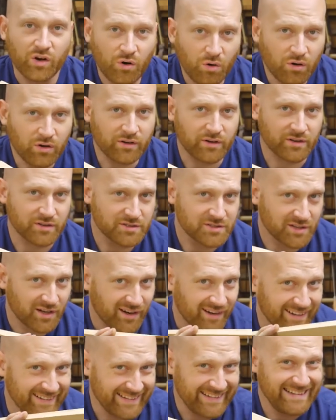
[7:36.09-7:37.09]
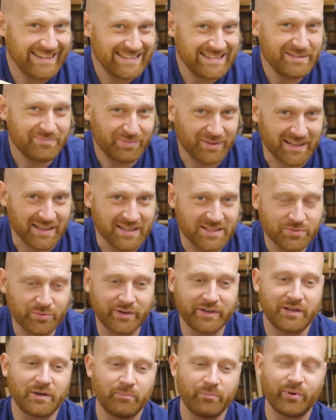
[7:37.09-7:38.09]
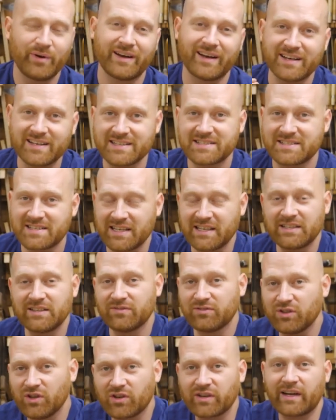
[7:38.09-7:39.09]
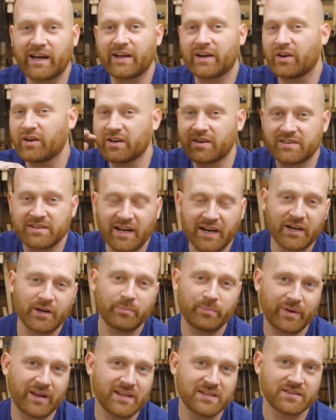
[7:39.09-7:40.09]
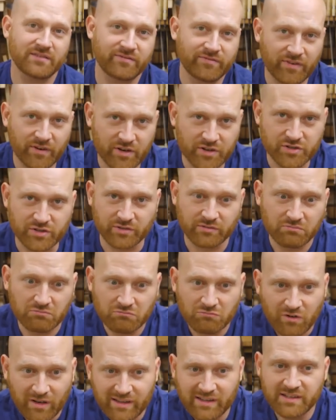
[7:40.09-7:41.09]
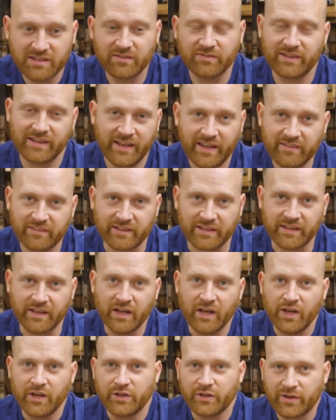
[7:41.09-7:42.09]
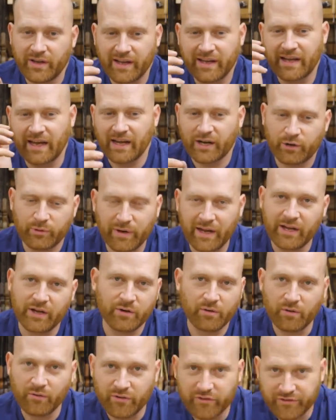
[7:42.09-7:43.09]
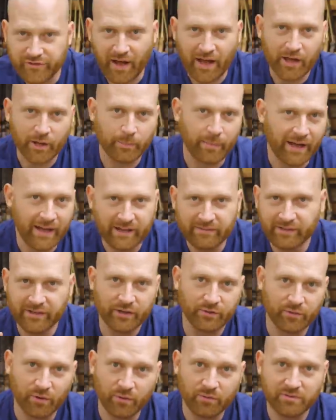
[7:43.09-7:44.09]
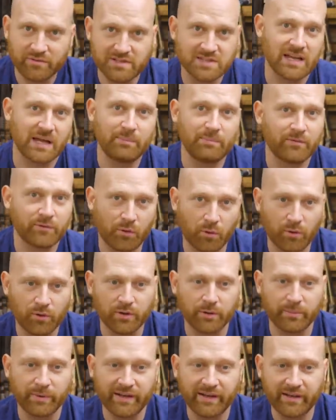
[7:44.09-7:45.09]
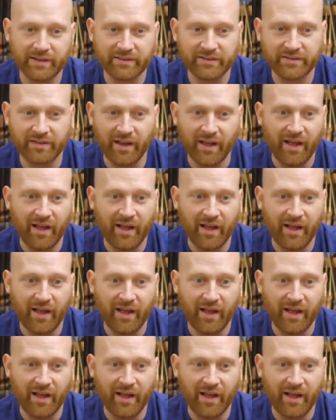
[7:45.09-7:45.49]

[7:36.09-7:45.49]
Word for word: Corners are an easy place where you can put a distinctive look on an entire piece of furniture relatively easily. You can kind of create your own style by having your own type of corner because